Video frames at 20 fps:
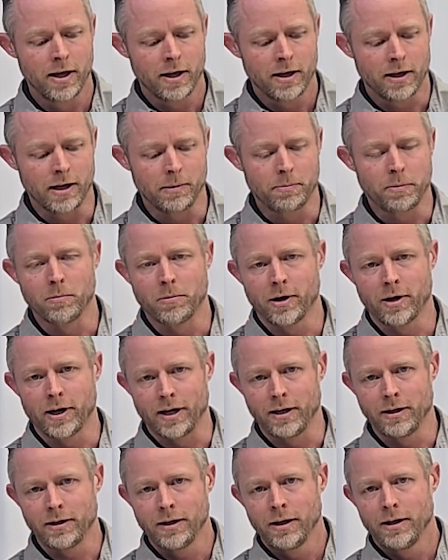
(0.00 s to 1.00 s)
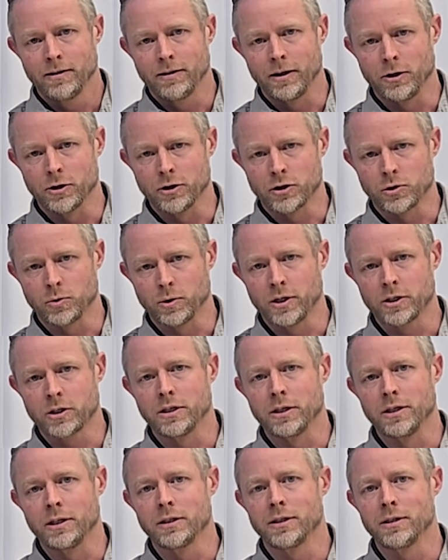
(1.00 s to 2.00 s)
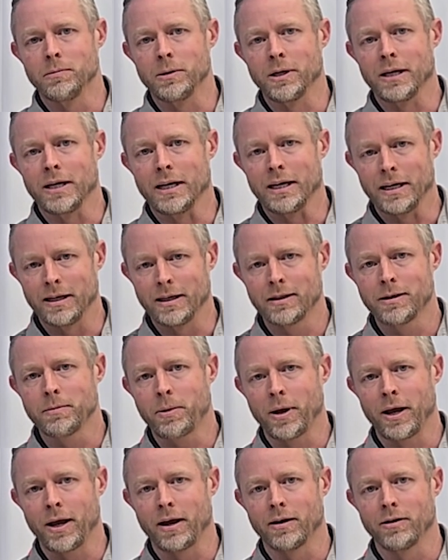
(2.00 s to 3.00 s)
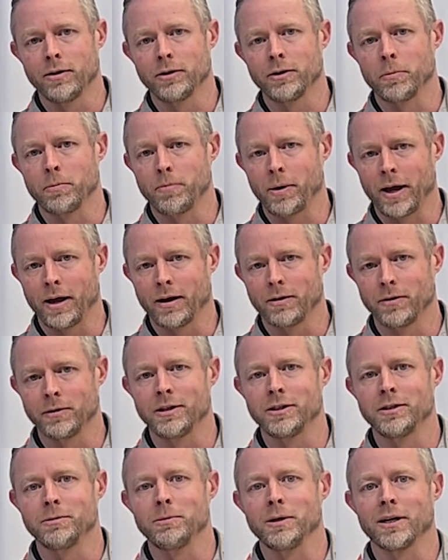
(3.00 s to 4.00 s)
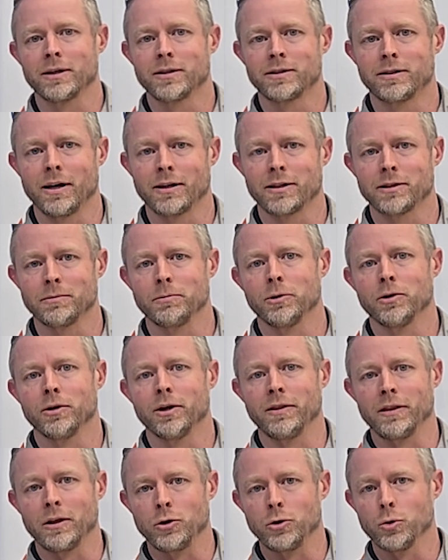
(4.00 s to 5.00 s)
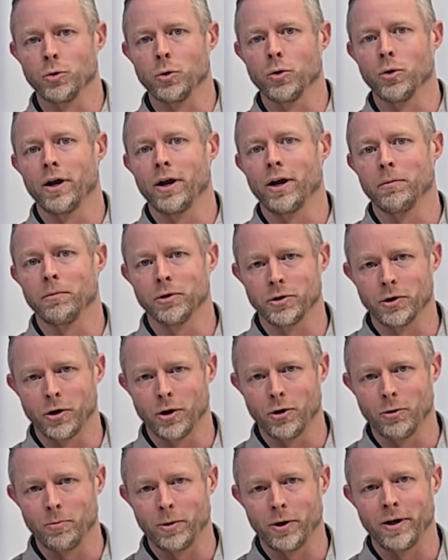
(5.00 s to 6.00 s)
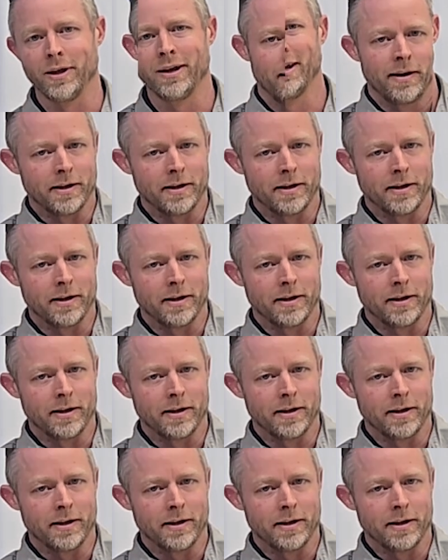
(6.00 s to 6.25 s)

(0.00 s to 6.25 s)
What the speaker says: Keep in mind that your switch needs to be in the panel, your panel needs to be accessible, and the door able to open.